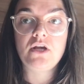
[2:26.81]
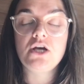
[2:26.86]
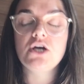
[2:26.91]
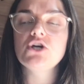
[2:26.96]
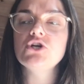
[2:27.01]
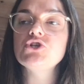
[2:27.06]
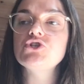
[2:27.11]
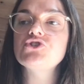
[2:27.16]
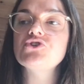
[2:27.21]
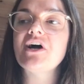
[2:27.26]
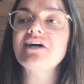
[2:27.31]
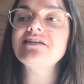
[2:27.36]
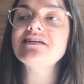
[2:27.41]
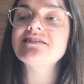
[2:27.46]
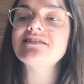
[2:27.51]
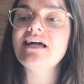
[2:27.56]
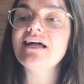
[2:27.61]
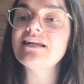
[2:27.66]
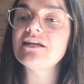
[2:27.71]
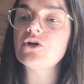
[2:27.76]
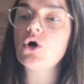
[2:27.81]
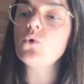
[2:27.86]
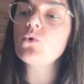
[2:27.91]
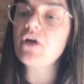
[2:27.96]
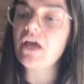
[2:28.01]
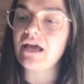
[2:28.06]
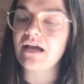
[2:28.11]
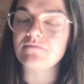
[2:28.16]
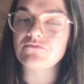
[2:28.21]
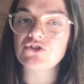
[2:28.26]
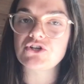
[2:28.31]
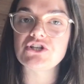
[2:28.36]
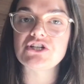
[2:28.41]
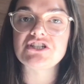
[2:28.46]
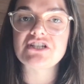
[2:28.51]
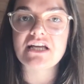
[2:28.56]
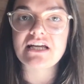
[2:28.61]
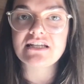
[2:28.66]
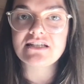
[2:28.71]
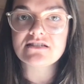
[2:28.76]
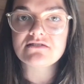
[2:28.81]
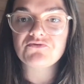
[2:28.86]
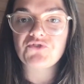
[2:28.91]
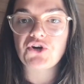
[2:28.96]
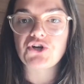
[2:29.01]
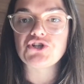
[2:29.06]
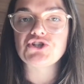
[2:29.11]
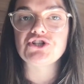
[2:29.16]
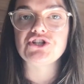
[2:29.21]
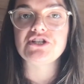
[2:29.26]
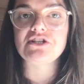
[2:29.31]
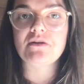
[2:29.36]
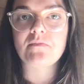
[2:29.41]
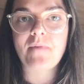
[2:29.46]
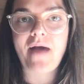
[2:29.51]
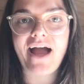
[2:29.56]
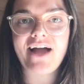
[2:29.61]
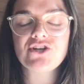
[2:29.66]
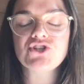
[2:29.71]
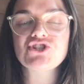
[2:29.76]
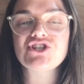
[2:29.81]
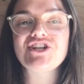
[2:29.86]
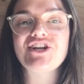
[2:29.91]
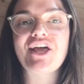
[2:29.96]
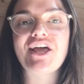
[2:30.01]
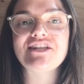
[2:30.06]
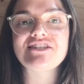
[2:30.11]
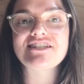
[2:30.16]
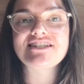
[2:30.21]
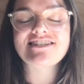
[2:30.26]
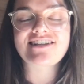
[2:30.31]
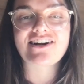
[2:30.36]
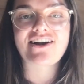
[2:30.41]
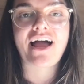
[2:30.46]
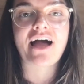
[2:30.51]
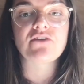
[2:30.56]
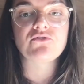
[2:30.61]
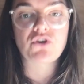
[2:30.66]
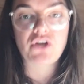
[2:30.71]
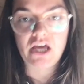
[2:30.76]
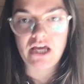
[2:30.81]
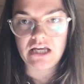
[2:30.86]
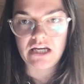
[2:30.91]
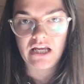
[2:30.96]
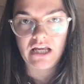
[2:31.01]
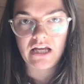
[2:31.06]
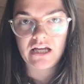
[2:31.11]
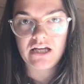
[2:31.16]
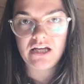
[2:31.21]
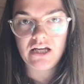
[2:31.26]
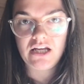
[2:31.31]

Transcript: So I decided, okay, I'm going to take this fire and turn it into passion and start advocating